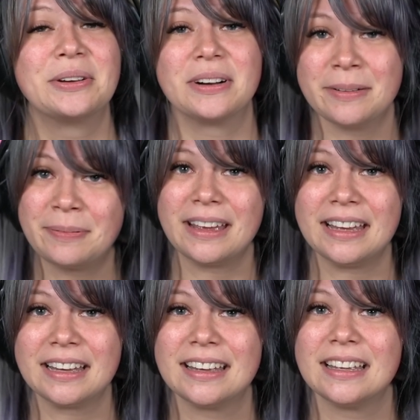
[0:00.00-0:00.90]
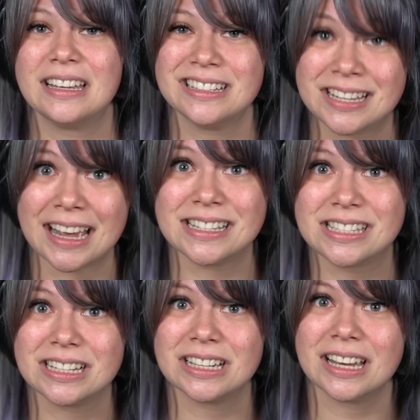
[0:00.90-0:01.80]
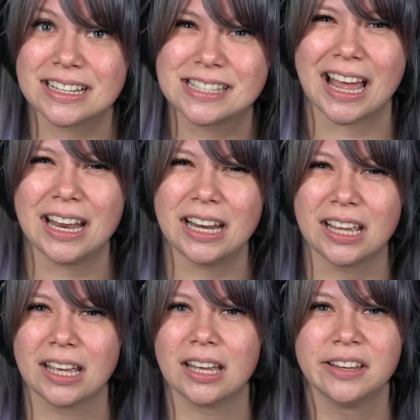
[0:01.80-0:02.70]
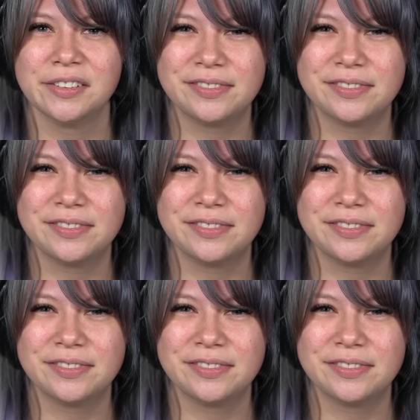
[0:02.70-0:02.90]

gripping, enticing, exciting,